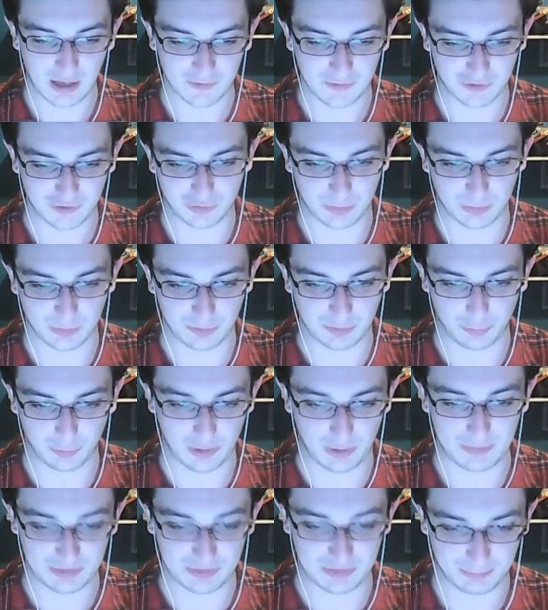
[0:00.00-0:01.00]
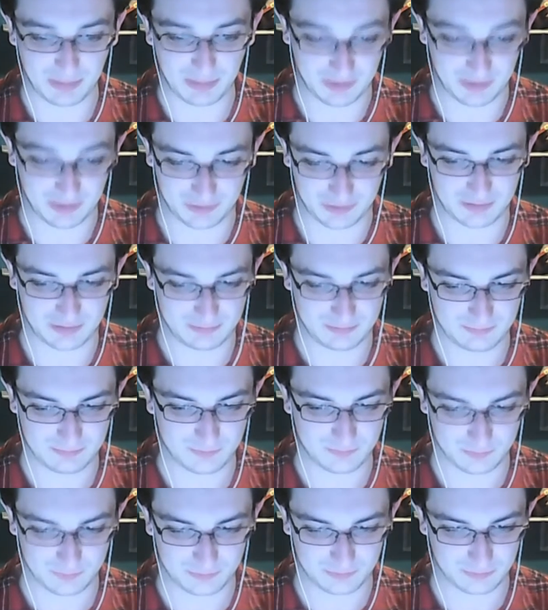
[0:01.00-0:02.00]
this is one of Buemi's best
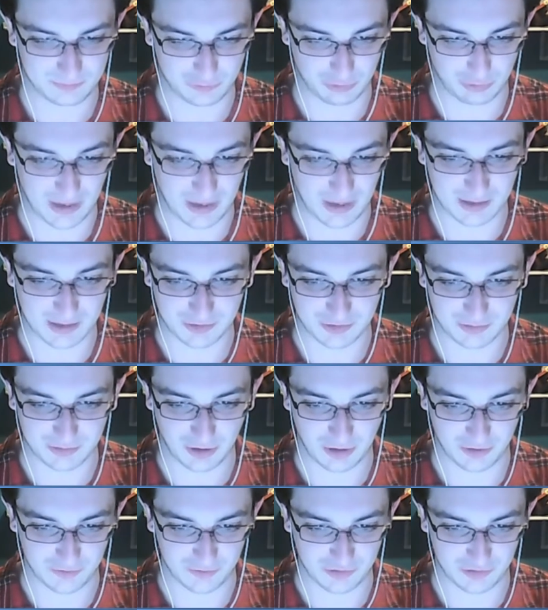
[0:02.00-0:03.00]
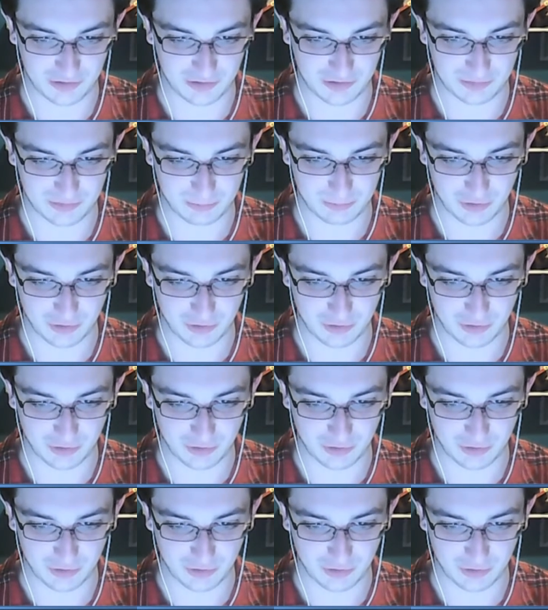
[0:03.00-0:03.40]
tracks of the season.